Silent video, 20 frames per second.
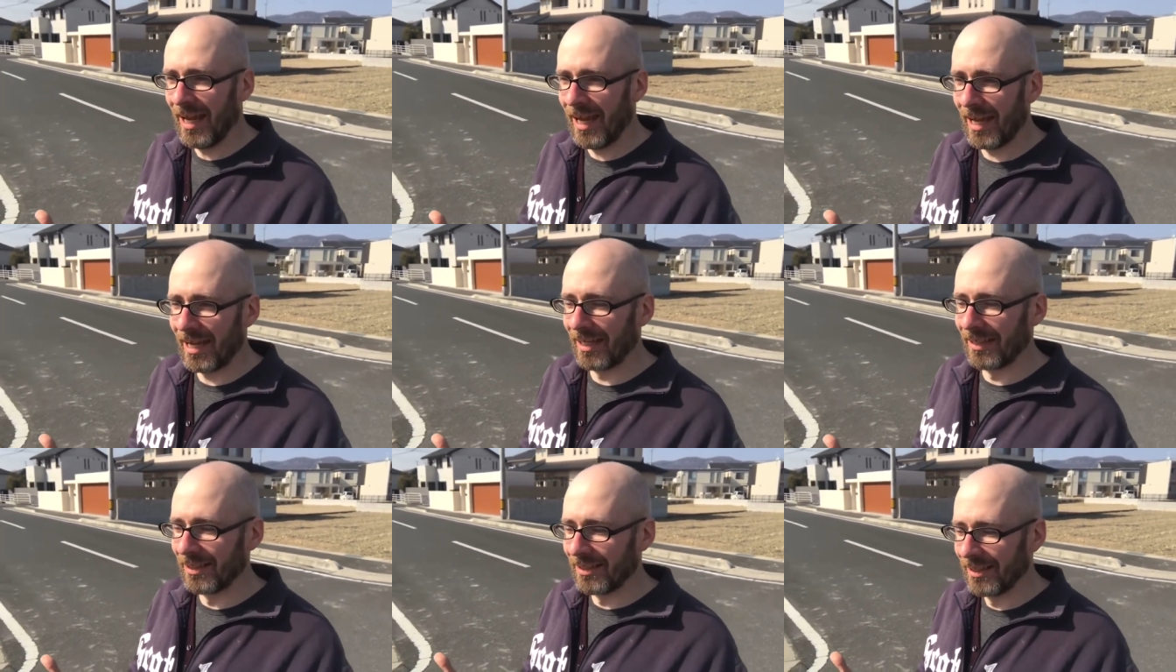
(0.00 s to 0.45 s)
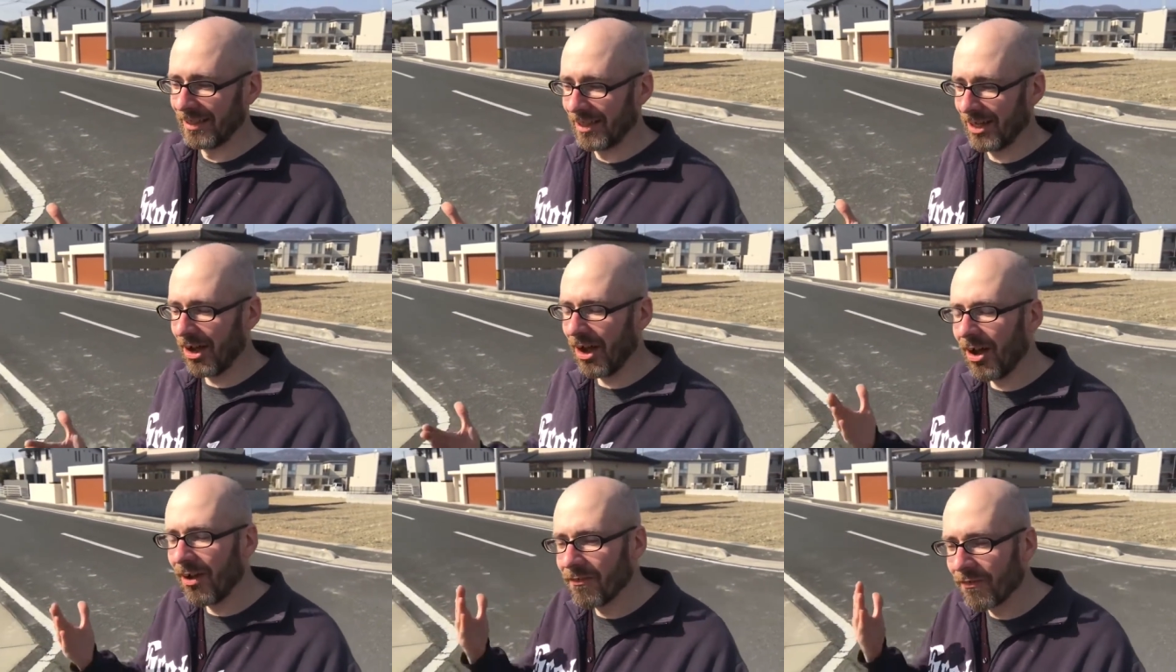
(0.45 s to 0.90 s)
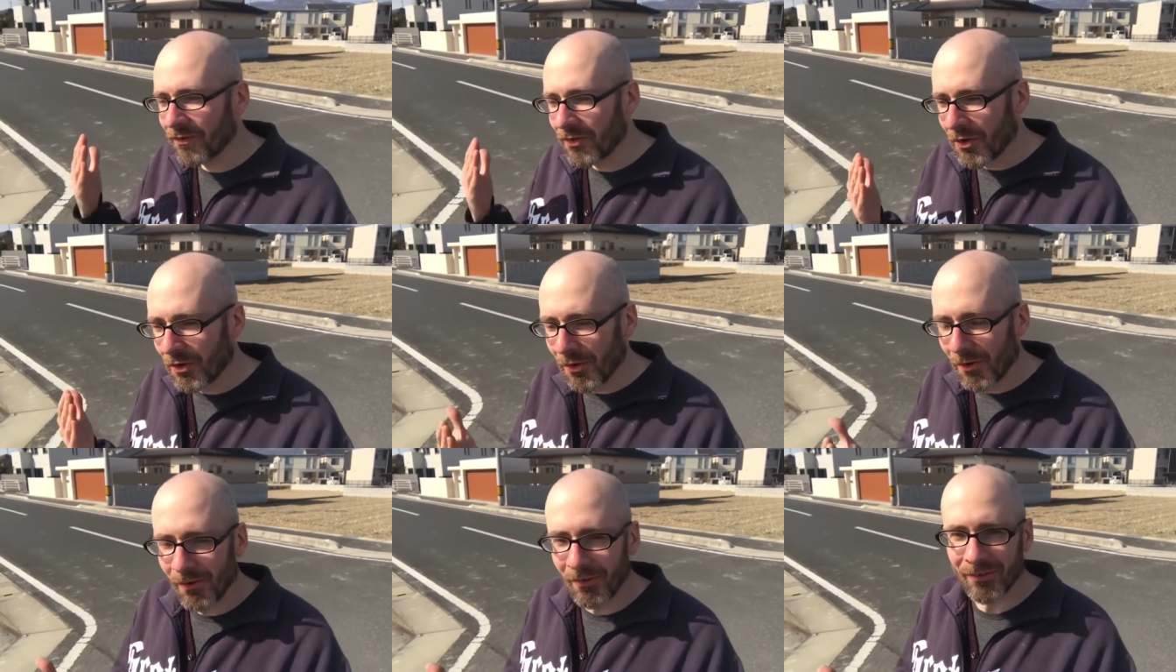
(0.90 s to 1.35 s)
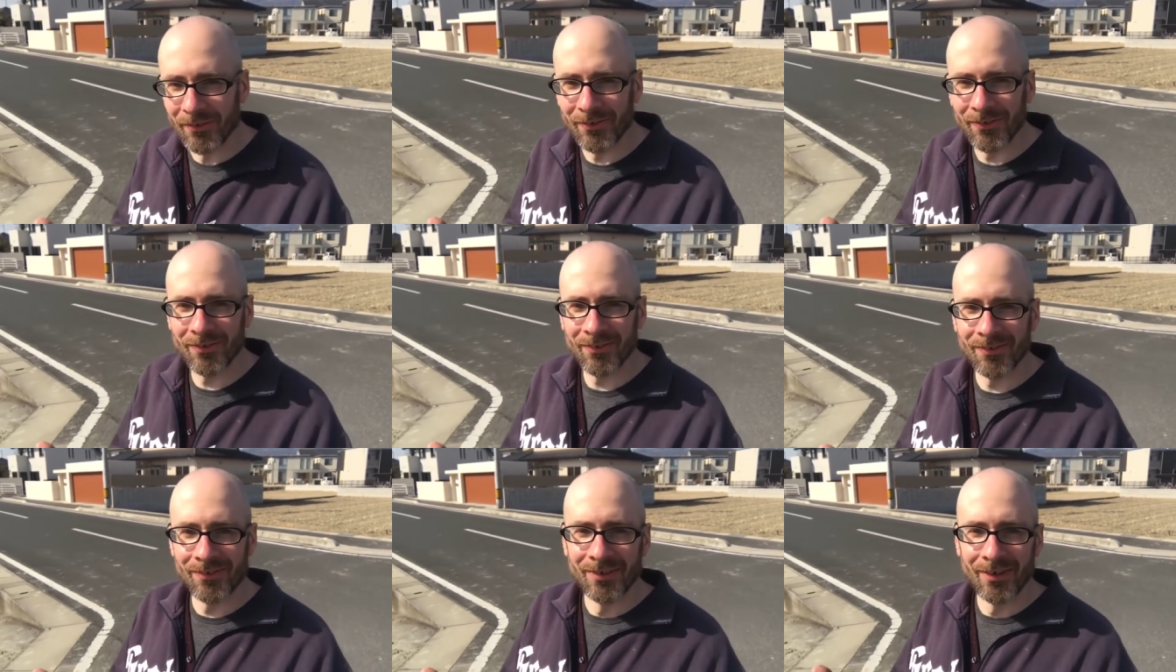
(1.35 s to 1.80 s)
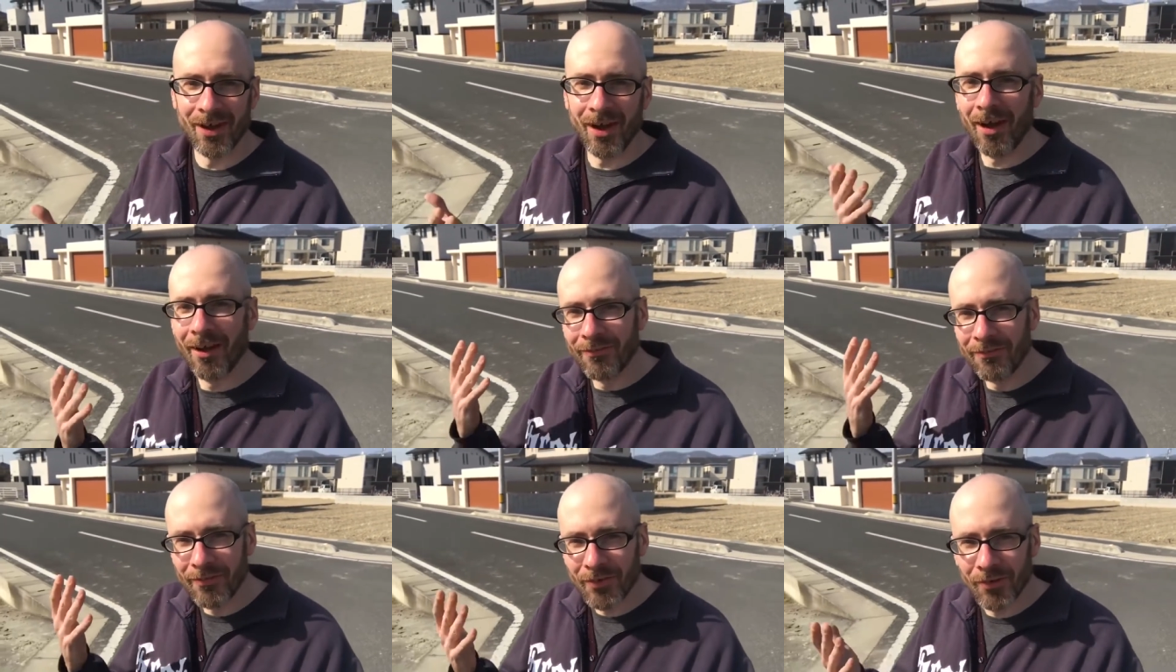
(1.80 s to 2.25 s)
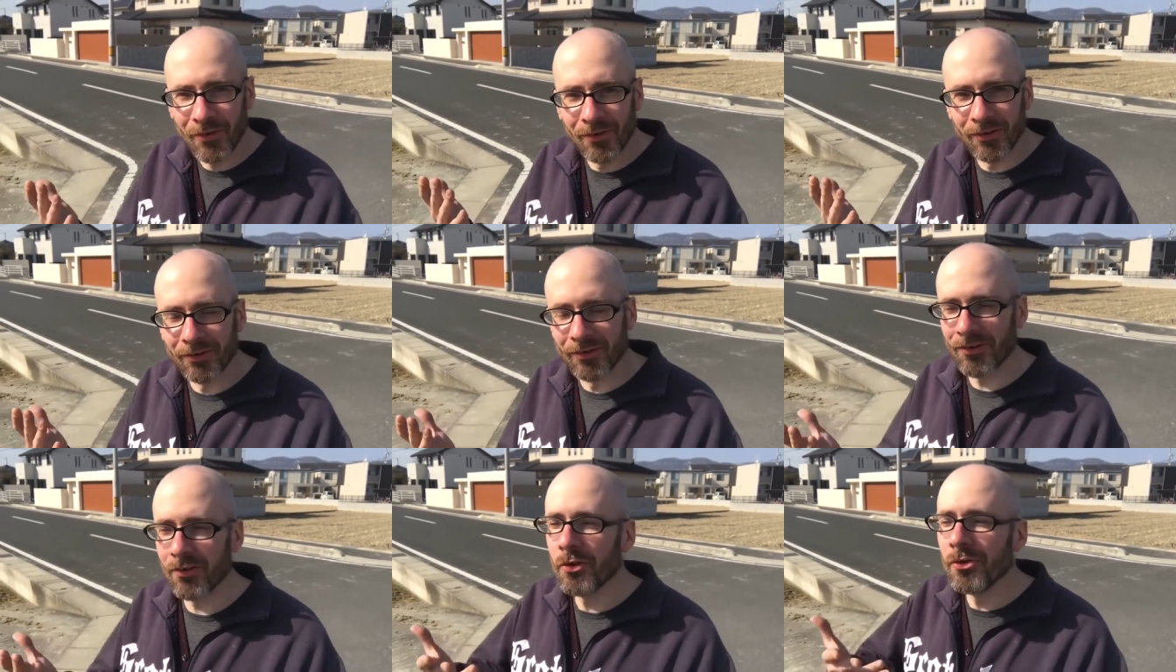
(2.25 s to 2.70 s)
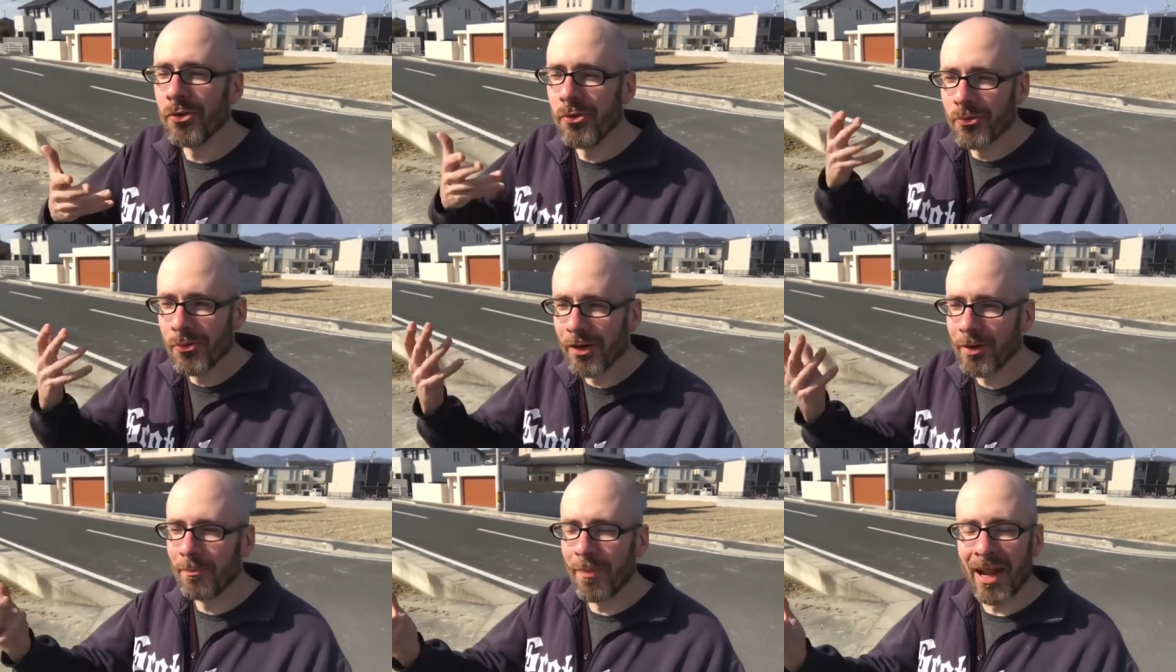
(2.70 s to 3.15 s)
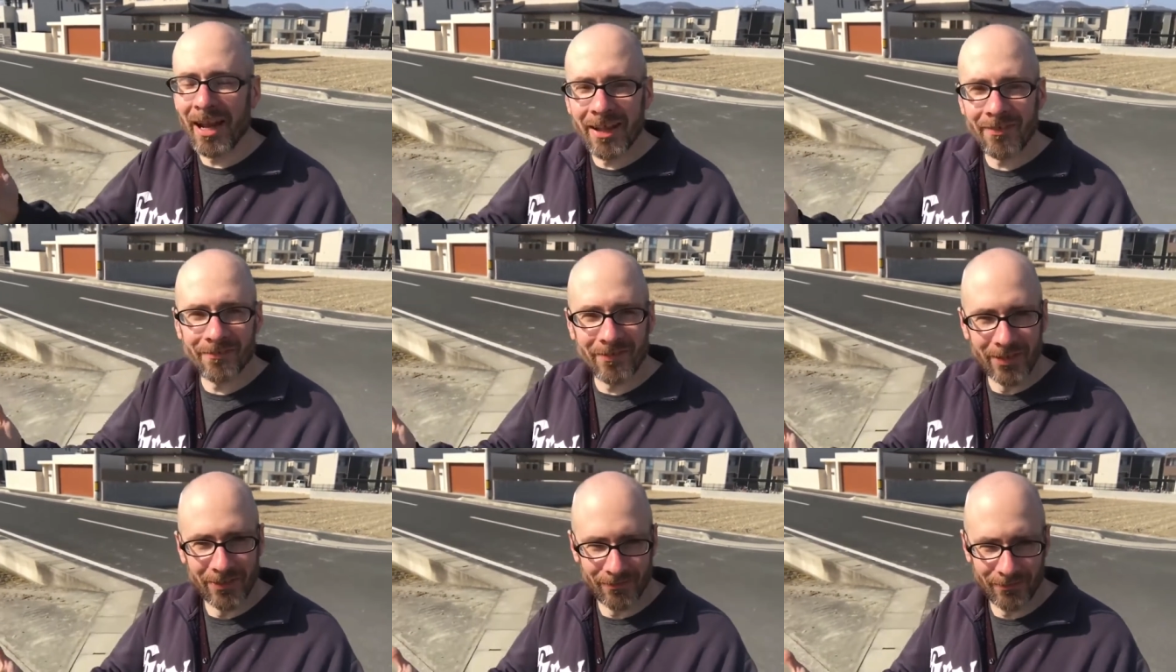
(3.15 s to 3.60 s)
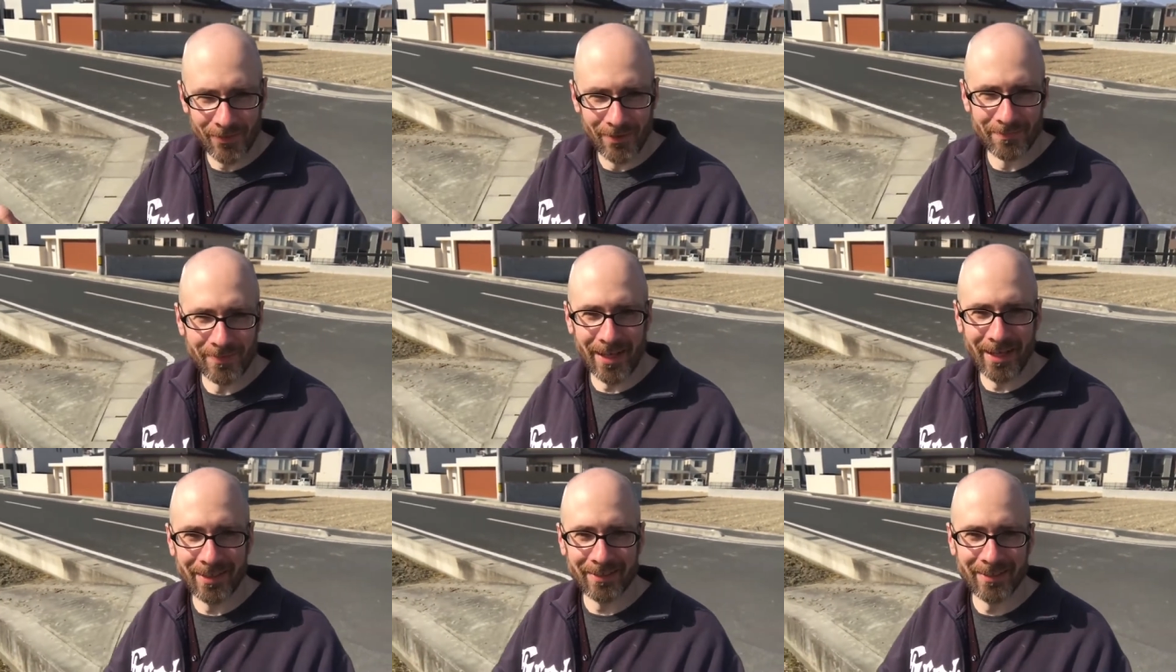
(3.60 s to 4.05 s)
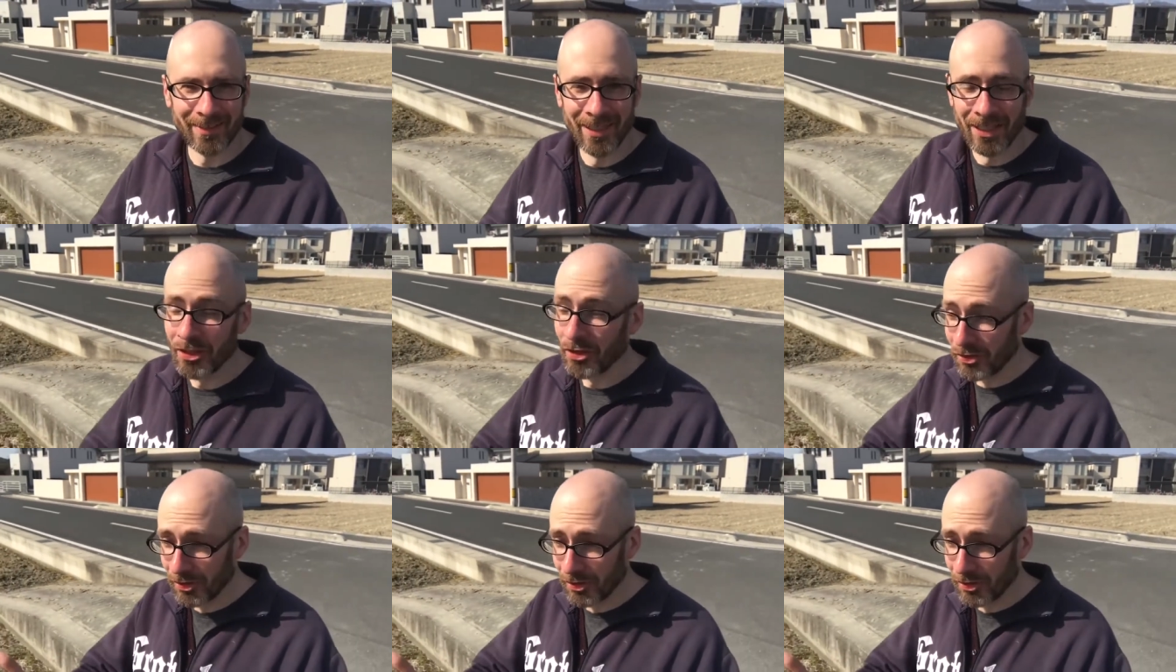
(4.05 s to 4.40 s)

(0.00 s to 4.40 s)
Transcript: And of course, of course, who would benefit from that?